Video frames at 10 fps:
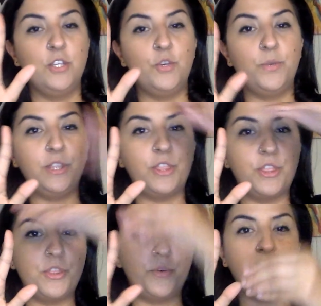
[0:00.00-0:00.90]
You need
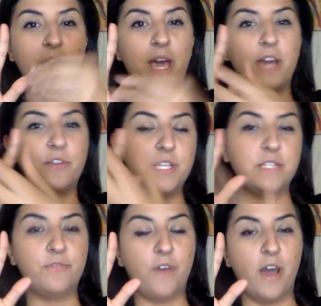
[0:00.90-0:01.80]
3 out of
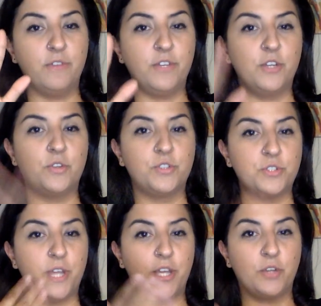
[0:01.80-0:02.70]
these 5 in order
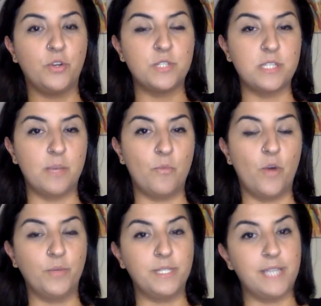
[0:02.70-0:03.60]
to diagnose
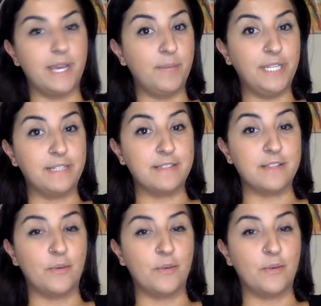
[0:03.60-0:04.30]
someone with diabetes.